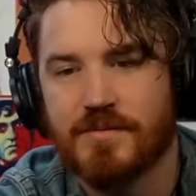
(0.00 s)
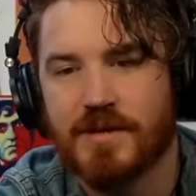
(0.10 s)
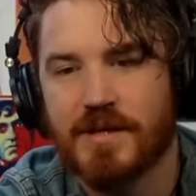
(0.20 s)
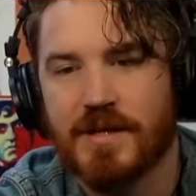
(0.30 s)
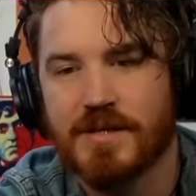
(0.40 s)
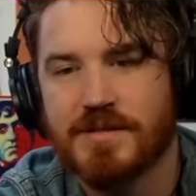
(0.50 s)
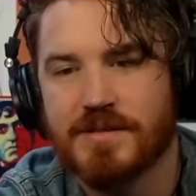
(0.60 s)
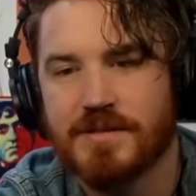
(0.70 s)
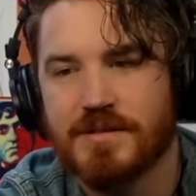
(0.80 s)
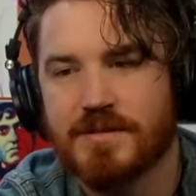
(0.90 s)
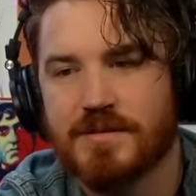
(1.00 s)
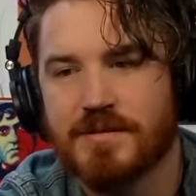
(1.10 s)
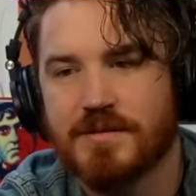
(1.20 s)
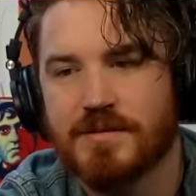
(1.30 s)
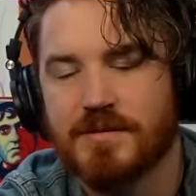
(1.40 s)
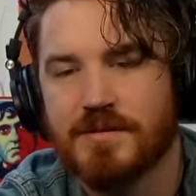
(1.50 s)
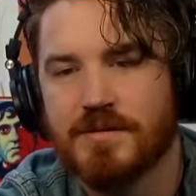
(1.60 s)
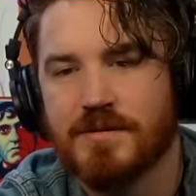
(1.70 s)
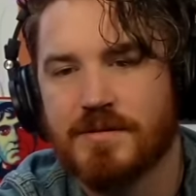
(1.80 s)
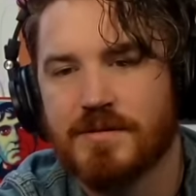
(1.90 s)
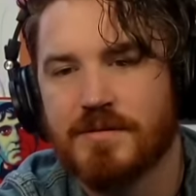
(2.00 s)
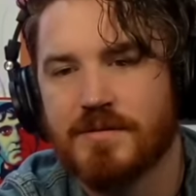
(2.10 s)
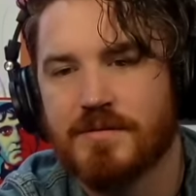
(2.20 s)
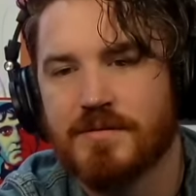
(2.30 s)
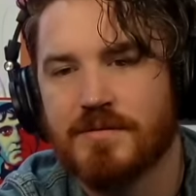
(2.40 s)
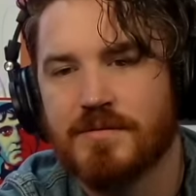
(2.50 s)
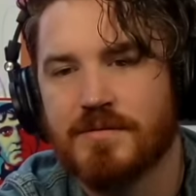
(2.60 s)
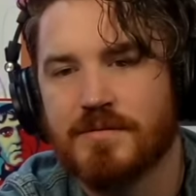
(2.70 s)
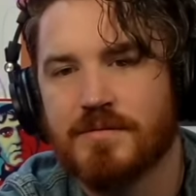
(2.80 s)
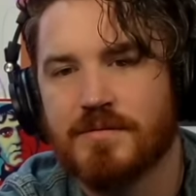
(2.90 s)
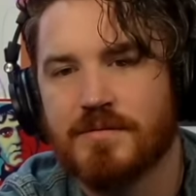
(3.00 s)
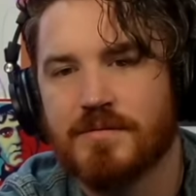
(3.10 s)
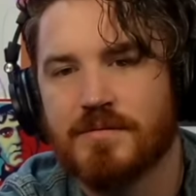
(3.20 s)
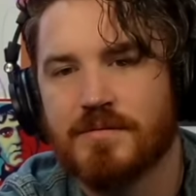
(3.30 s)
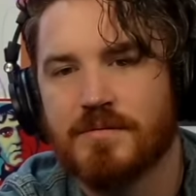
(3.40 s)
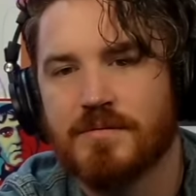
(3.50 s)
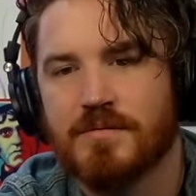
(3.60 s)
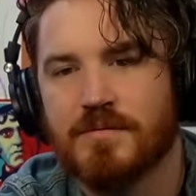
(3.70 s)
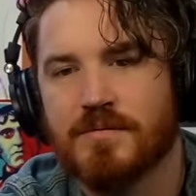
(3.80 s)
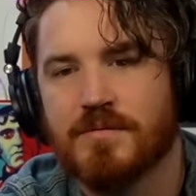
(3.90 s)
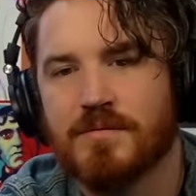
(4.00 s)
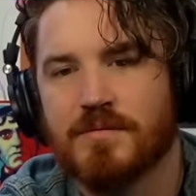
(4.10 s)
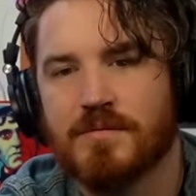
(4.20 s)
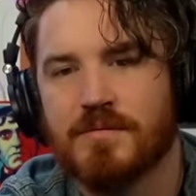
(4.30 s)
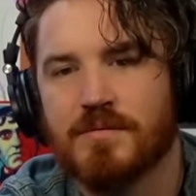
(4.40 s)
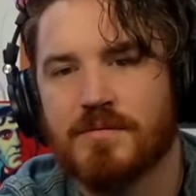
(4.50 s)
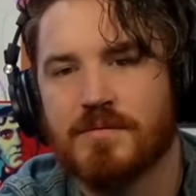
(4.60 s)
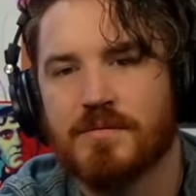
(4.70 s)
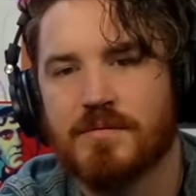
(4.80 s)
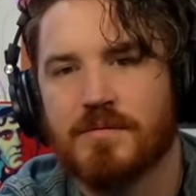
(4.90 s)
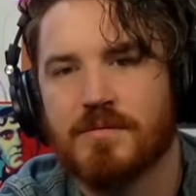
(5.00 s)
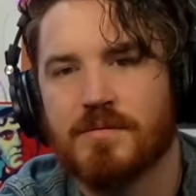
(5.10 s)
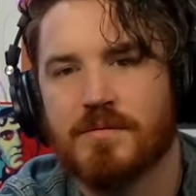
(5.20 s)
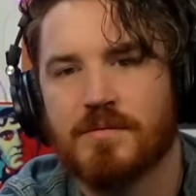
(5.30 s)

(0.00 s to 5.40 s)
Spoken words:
(silent)